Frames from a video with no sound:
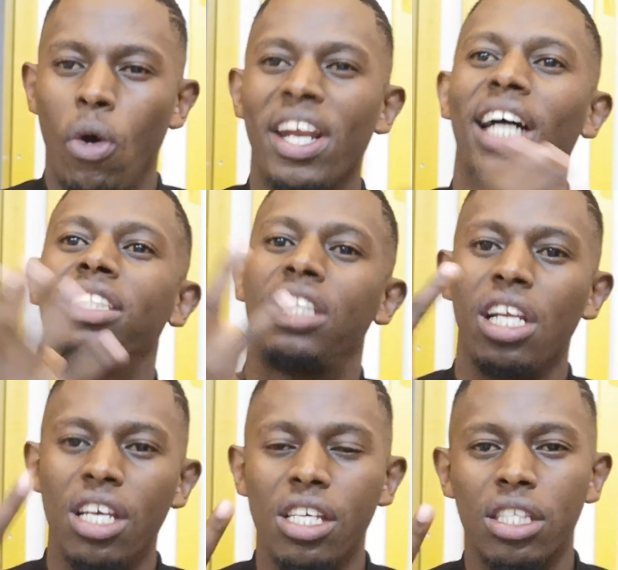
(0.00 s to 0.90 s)
When
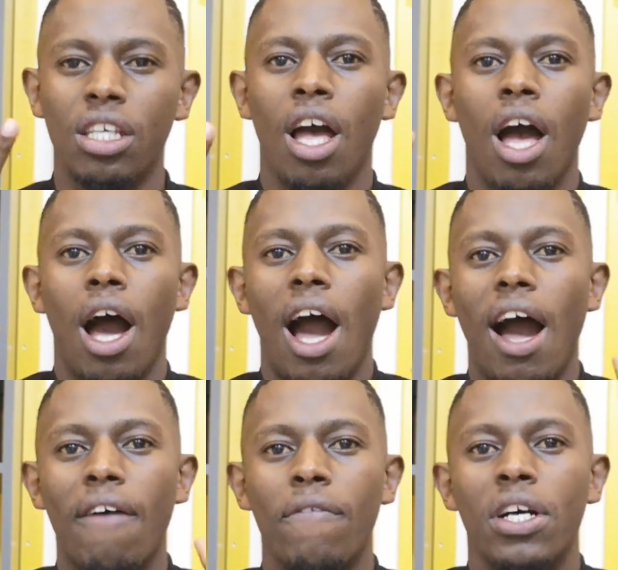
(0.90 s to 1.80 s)
trees
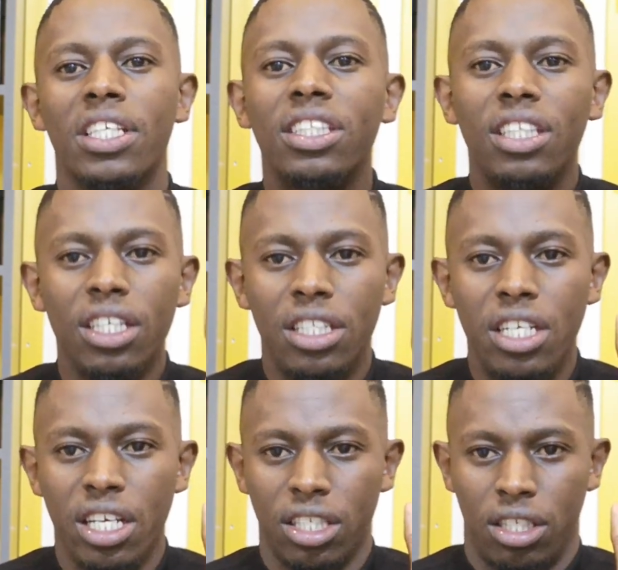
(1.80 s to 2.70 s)
have
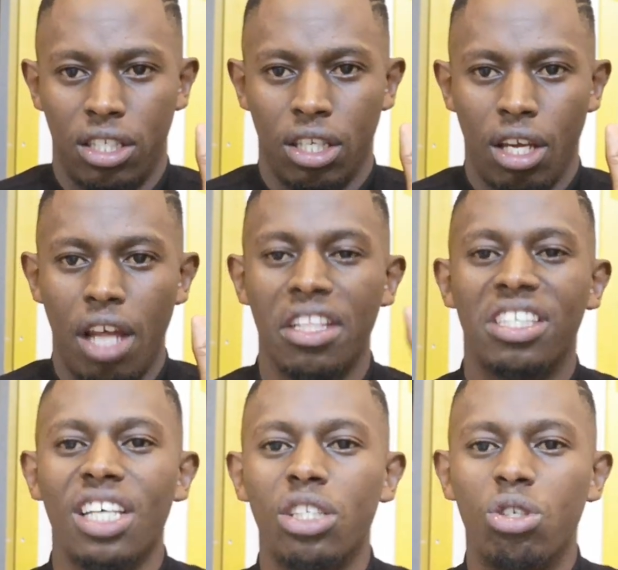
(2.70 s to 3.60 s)
seedlings and they
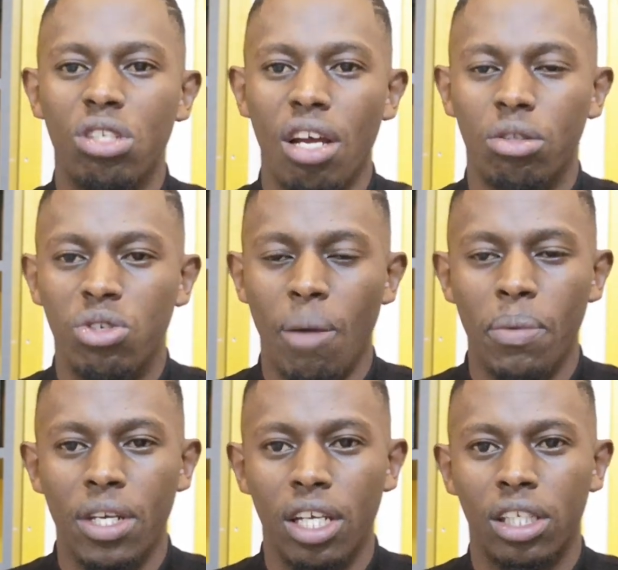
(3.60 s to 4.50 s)
start to
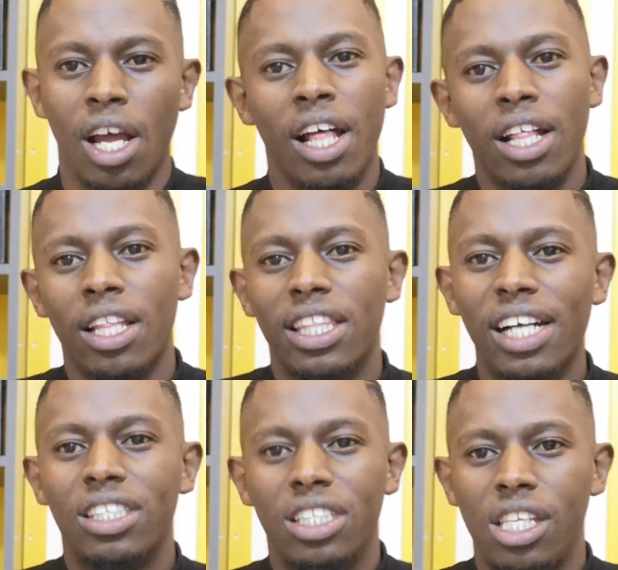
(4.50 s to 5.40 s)
germinate,
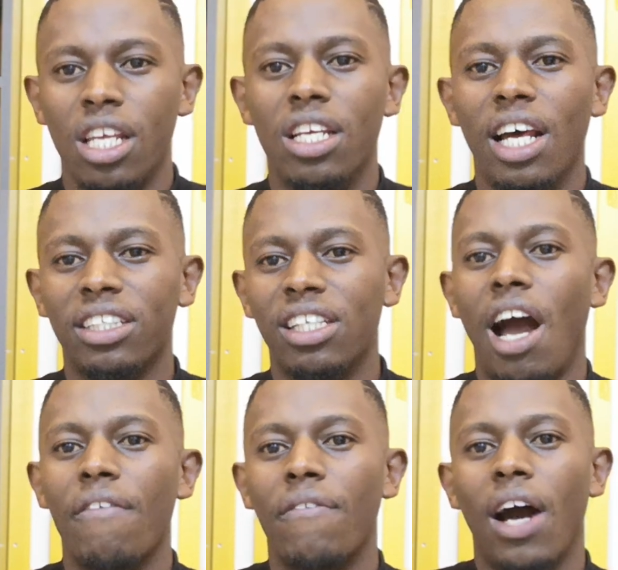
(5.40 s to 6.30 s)
that tree doesn't
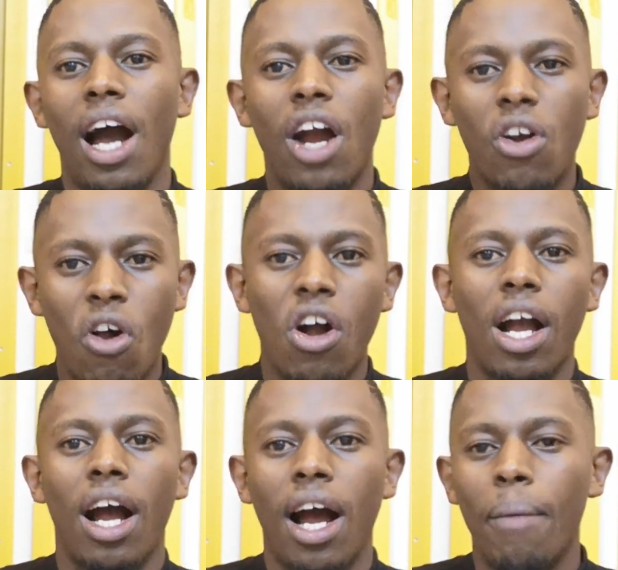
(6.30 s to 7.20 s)
have
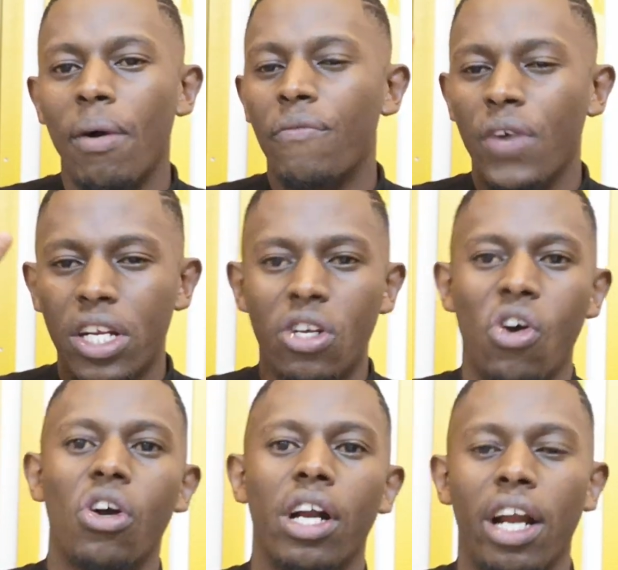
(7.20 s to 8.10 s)
a very
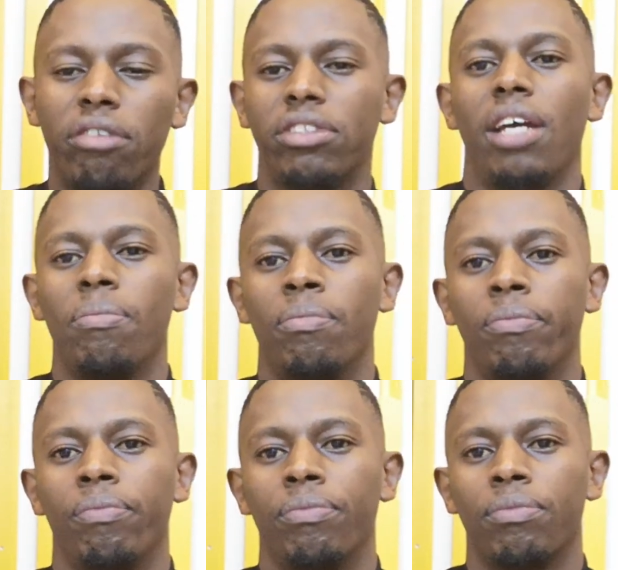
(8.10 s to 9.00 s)
long lifetime.
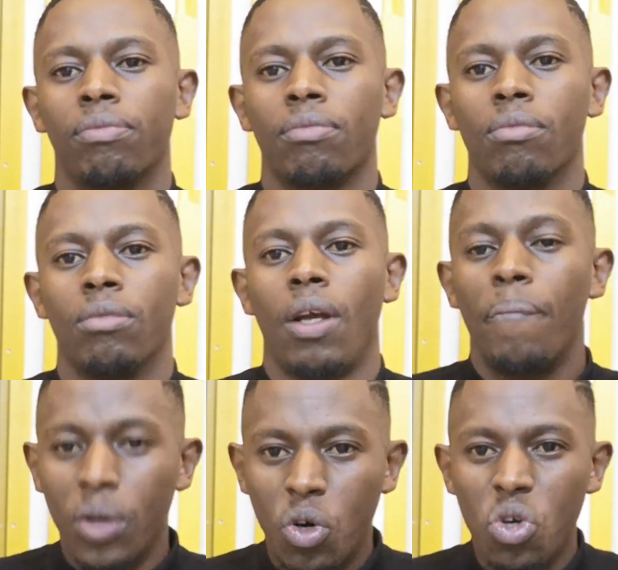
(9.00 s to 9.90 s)

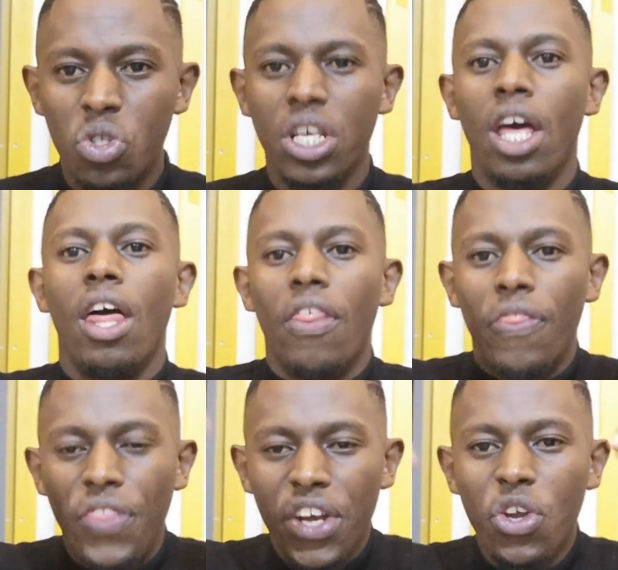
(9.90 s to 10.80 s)
Because
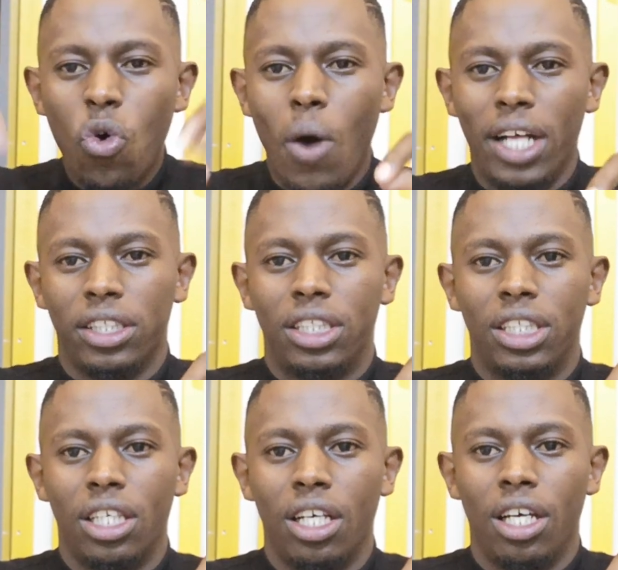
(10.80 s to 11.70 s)
the new
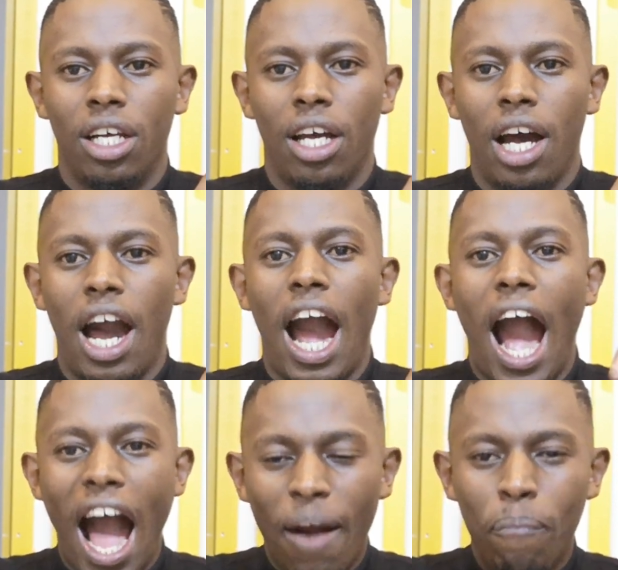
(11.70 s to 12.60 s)
ones
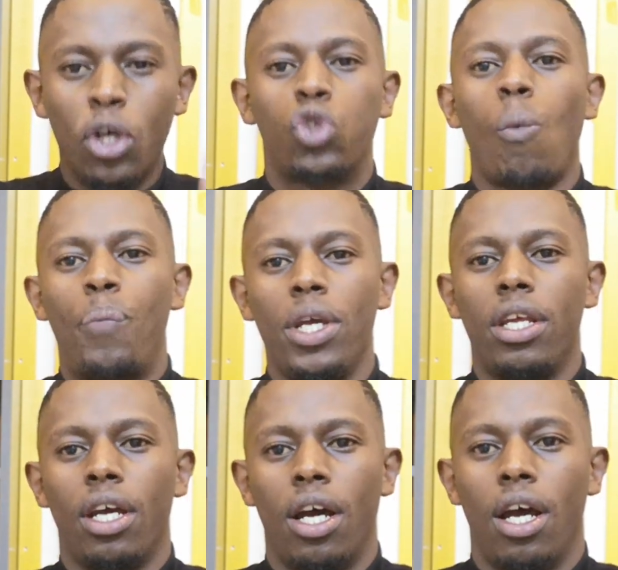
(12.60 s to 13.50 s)
are more
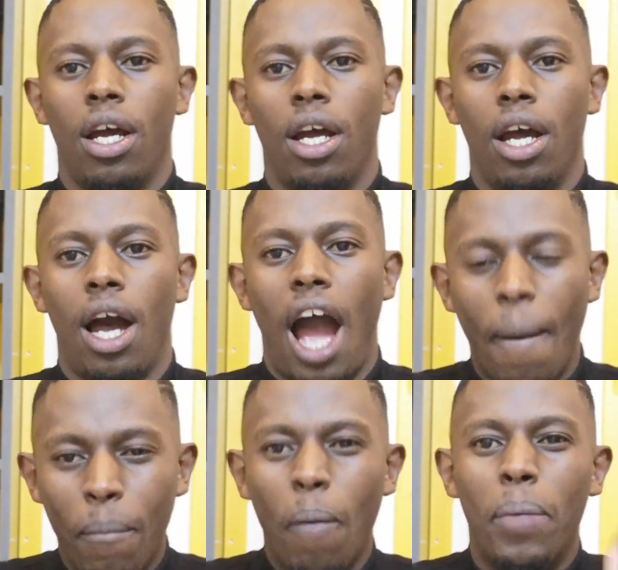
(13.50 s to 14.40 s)
superior,
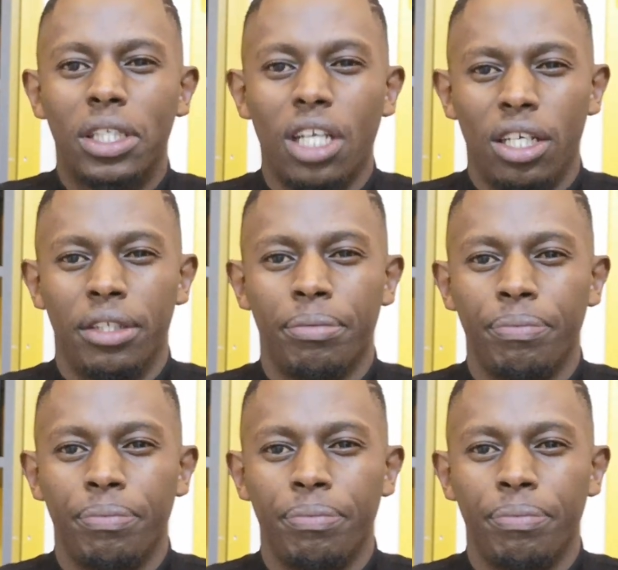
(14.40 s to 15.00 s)
are more better.